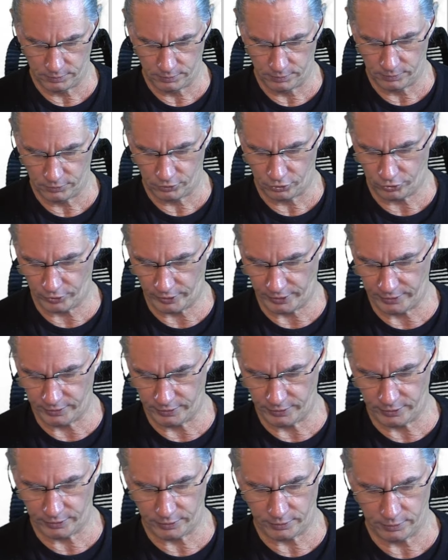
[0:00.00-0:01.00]

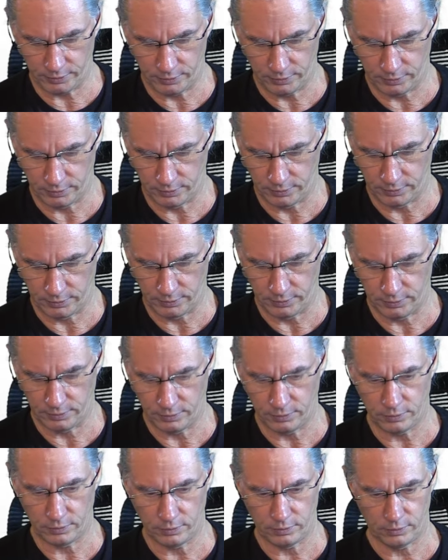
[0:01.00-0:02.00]
training,
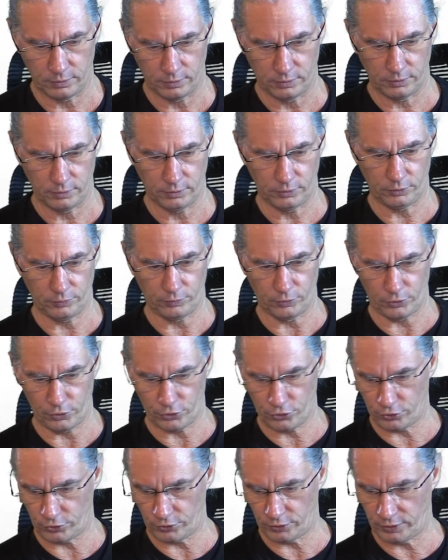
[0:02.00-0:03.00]
the
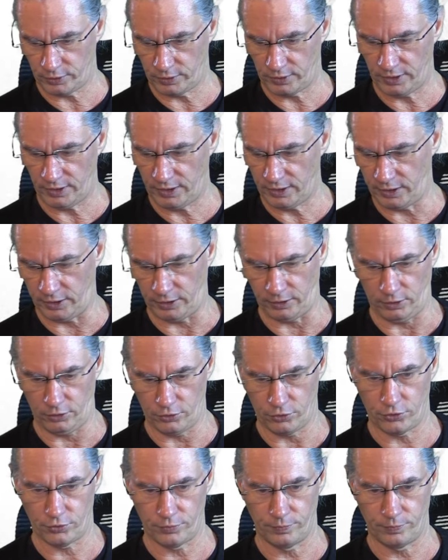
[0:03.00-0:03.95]
version in English.